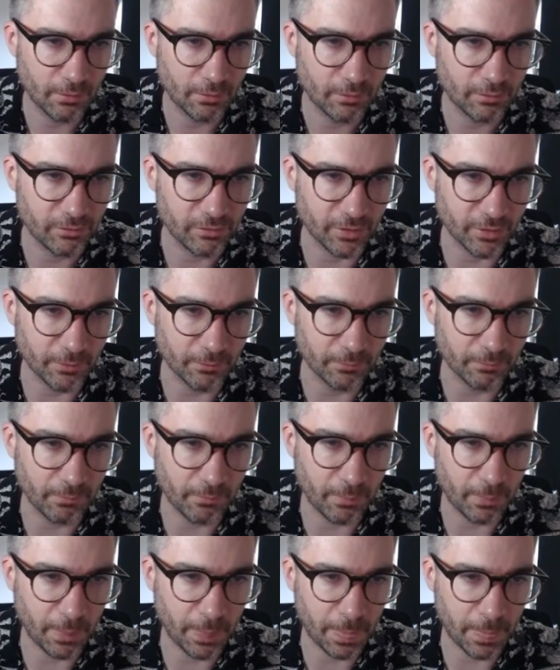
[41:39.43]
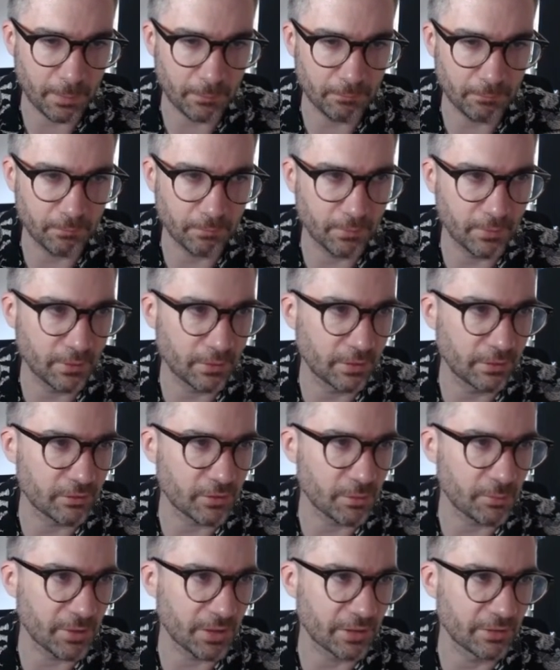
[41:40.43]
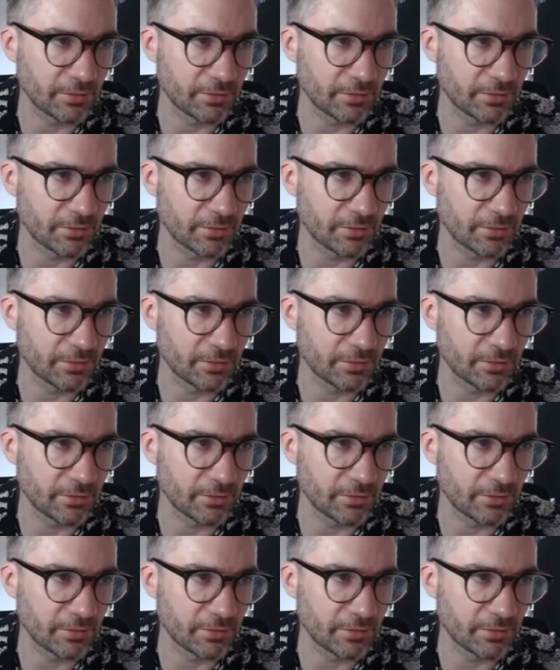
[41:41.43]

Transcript: So let's go back